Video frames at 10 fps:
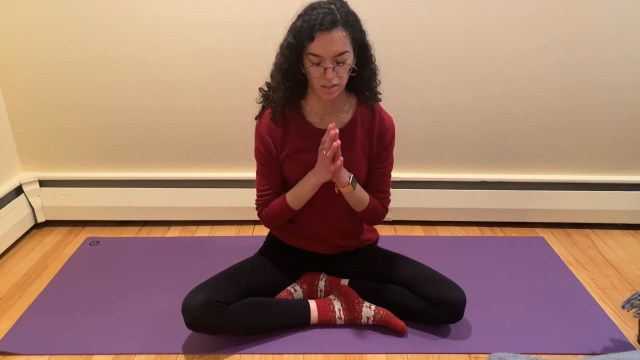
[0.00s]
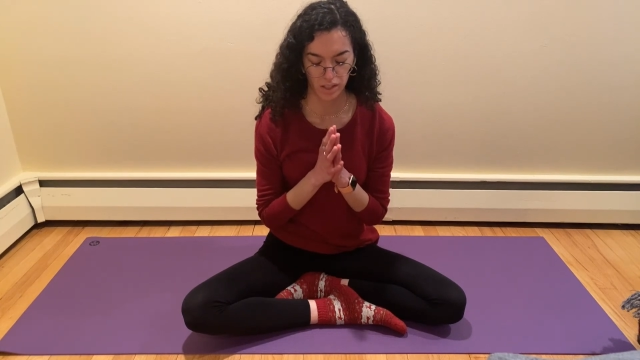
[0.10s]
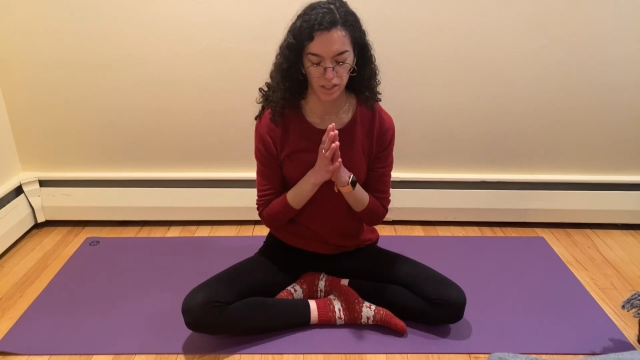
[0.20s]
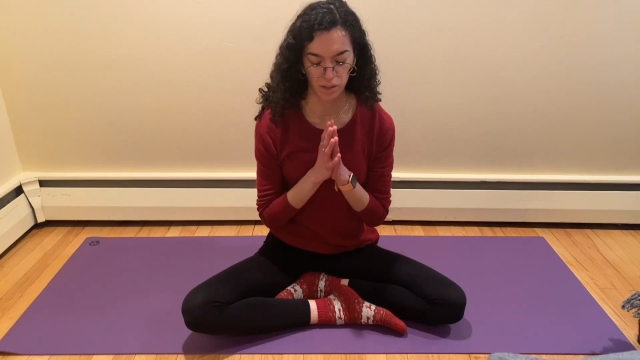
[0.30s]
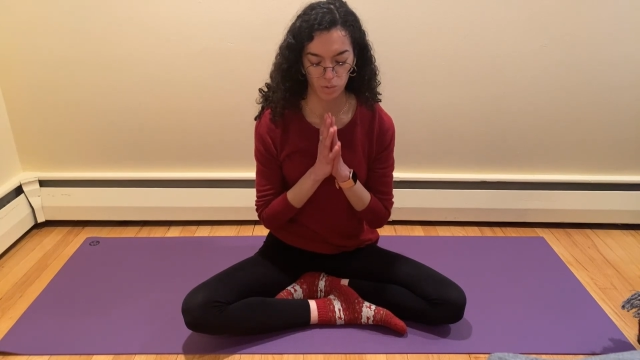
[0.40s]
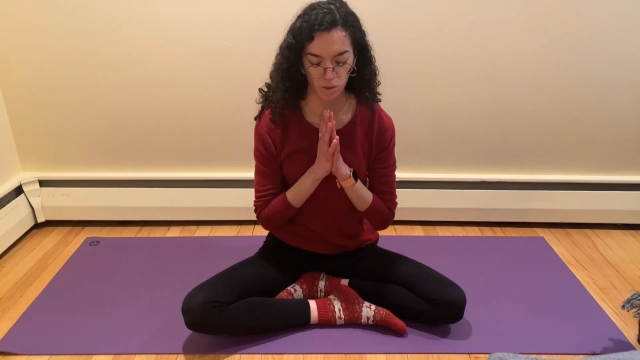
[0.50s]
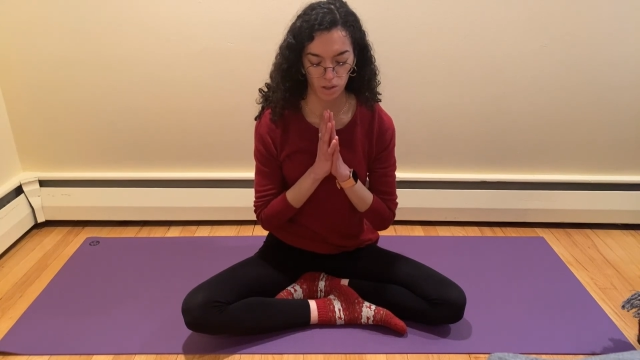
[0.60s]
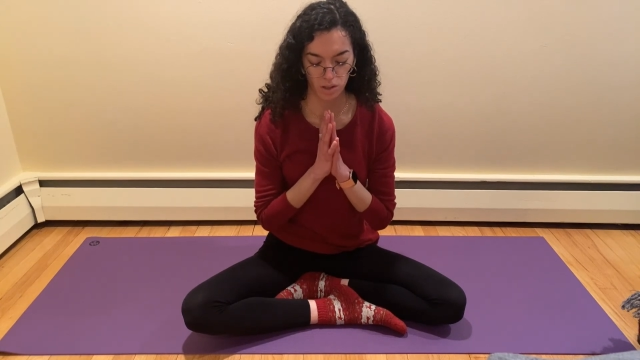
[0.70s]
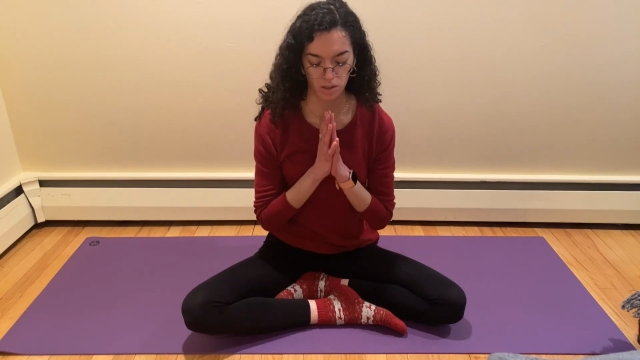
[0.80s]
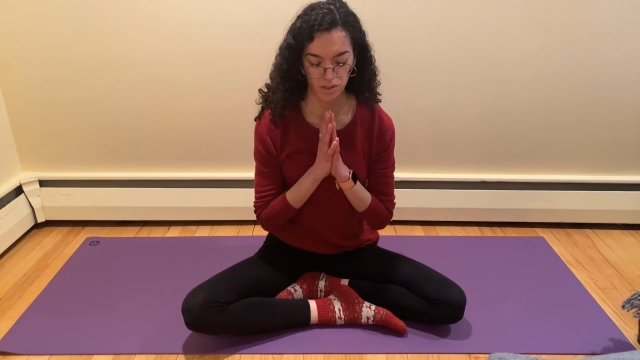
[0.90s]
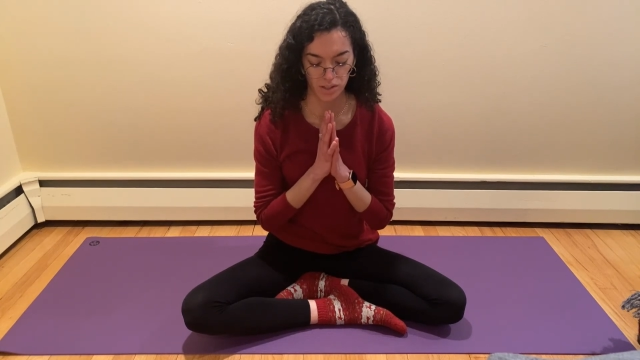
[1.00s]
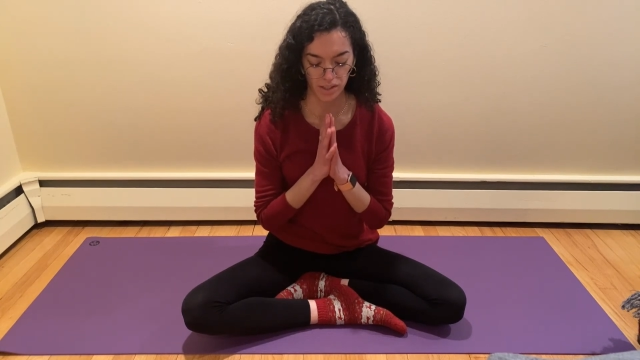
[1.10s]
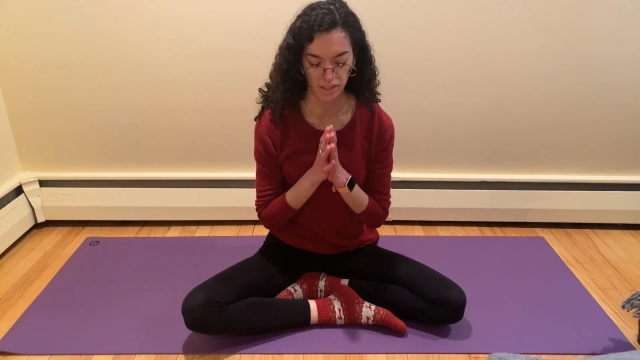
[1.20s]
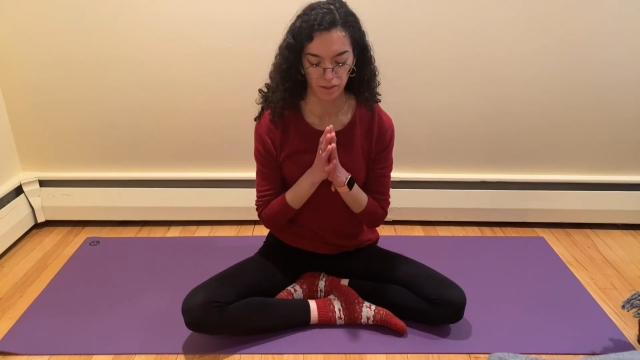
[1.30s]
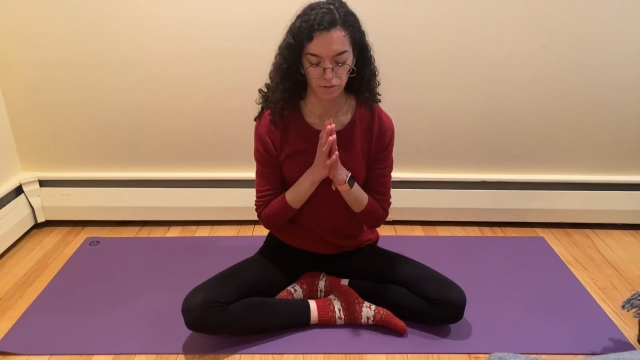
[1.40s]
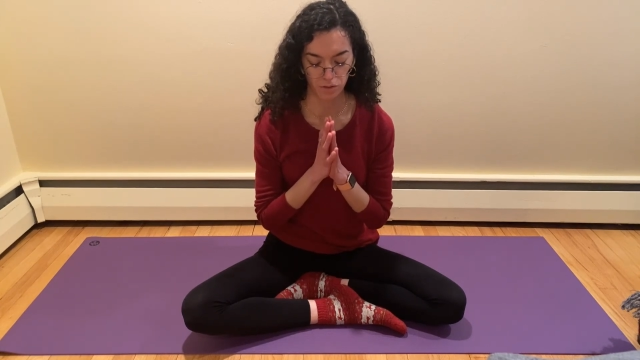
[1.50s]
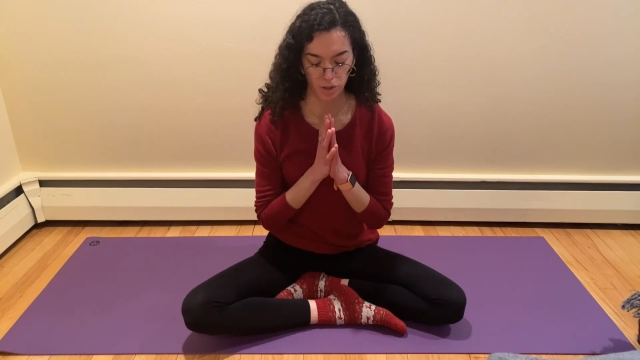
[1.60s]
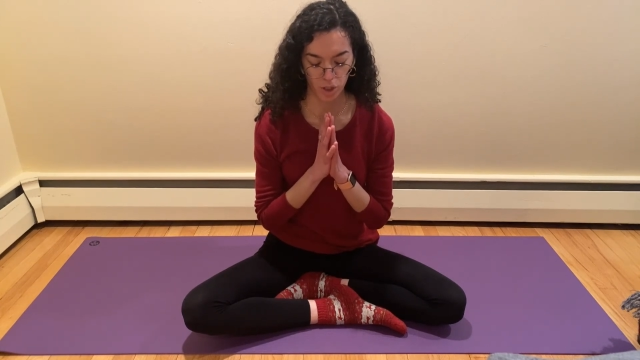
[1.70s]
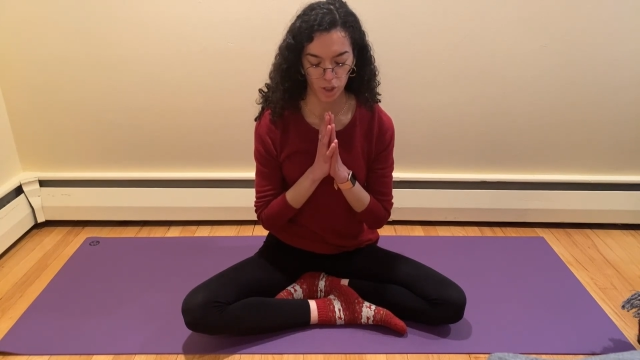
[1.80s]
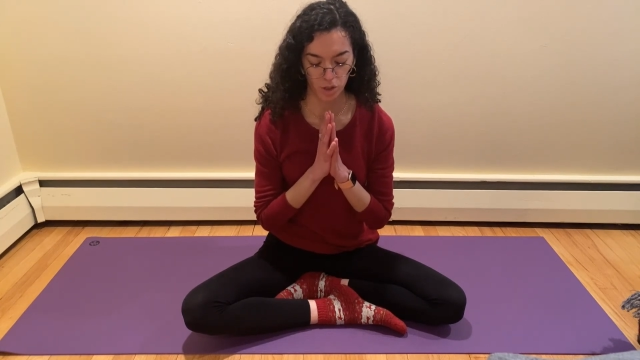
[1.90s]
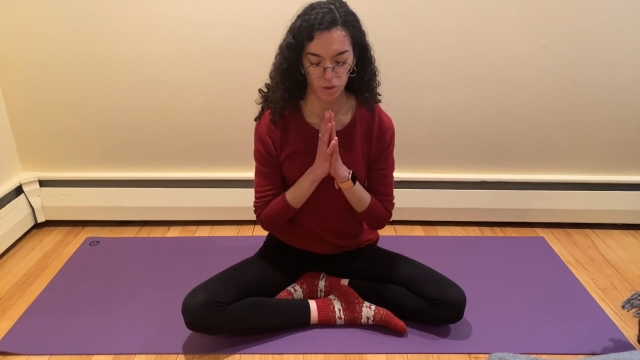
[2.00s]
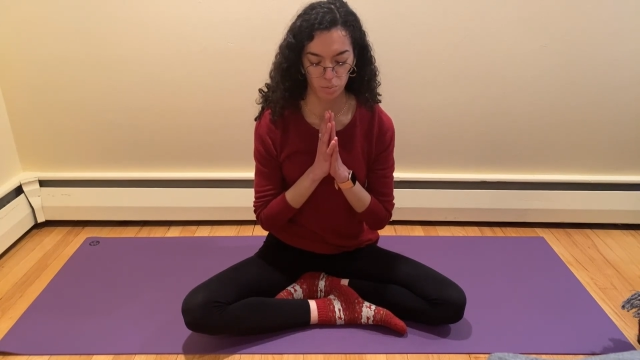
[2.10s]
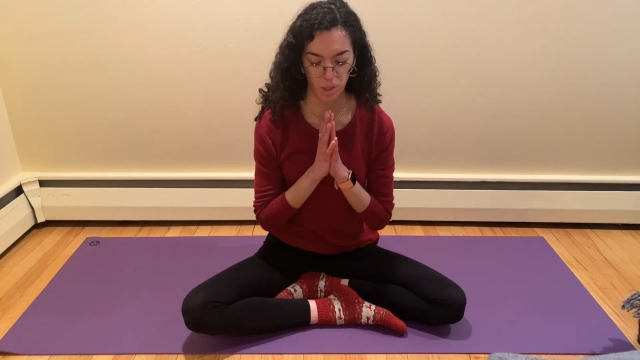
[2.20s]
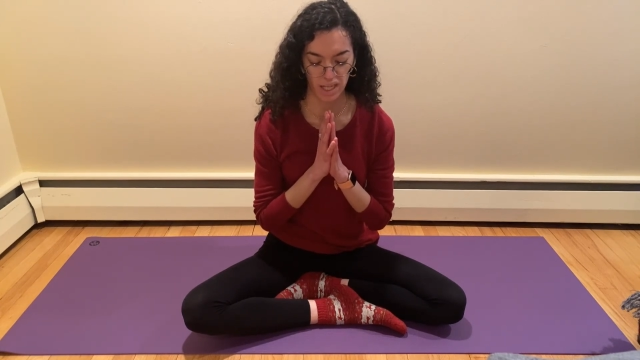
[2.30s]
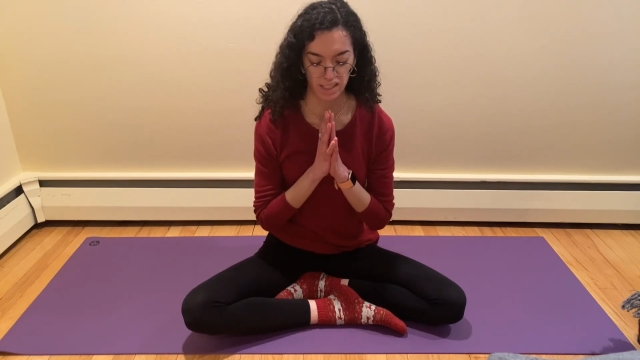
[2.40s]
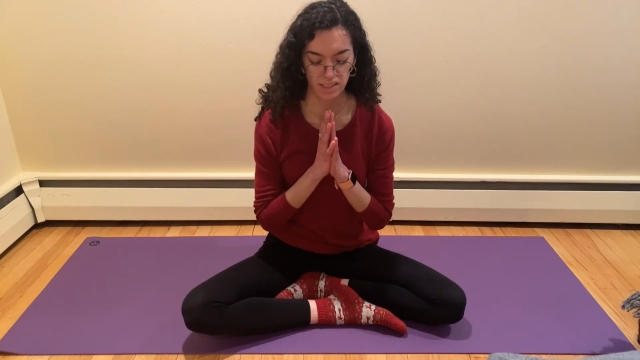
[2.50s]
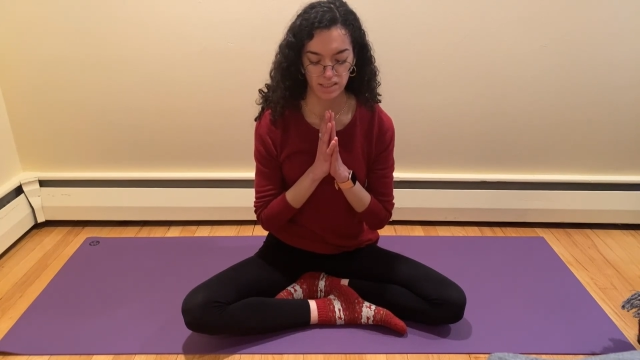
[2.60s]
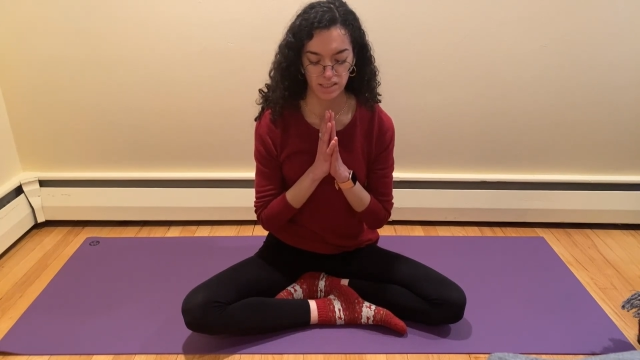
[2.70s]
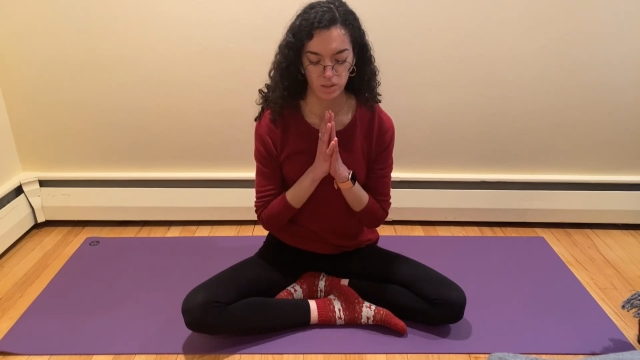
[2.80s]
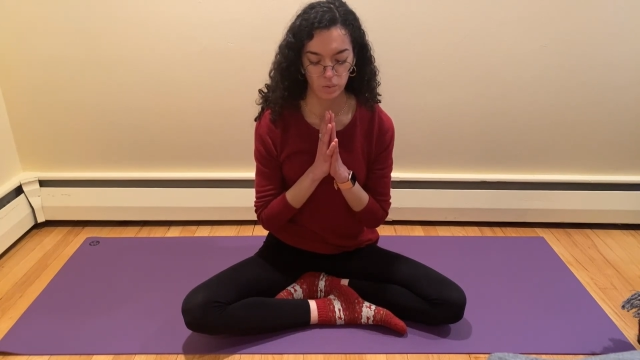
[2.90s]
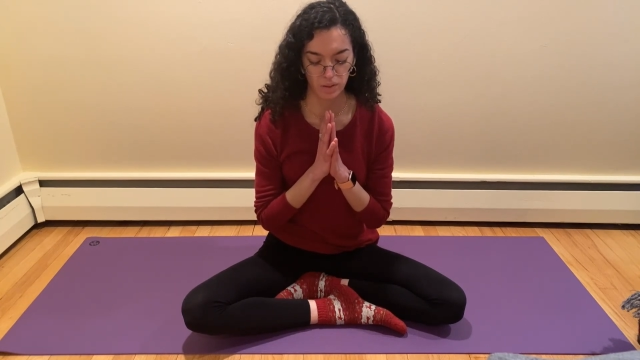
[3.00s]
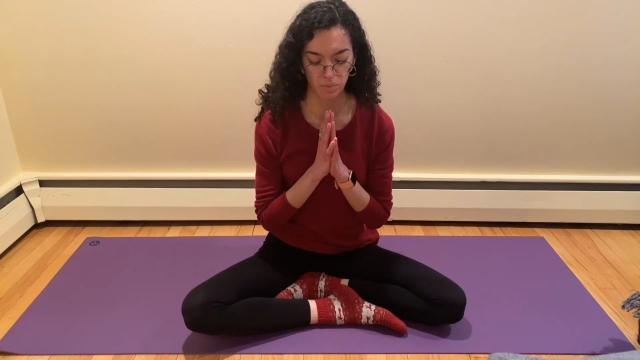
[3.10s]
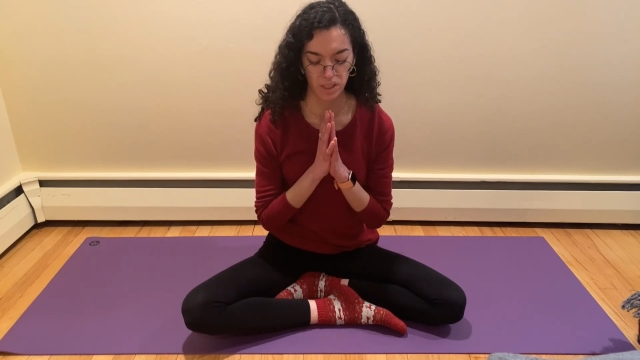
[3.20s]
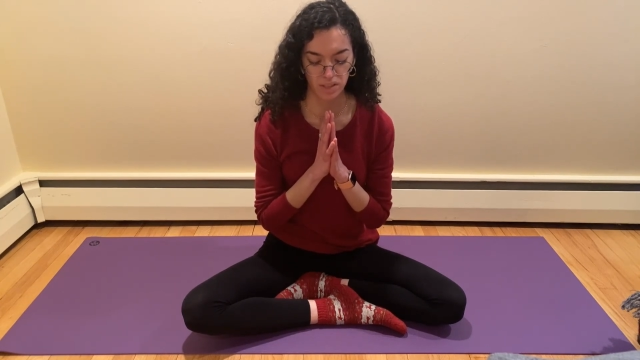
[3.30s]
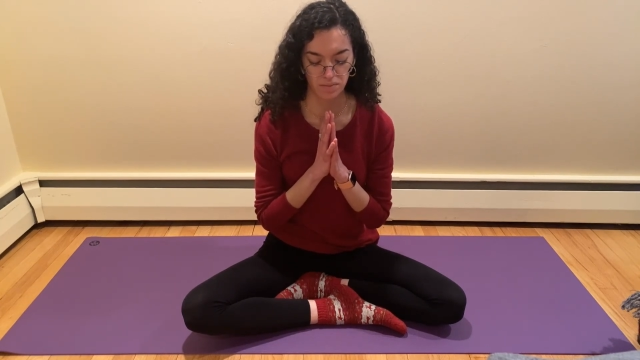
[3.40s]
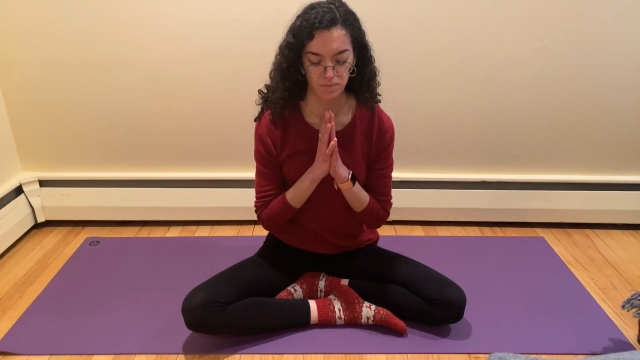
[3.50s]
Thank you all today for practicing with me.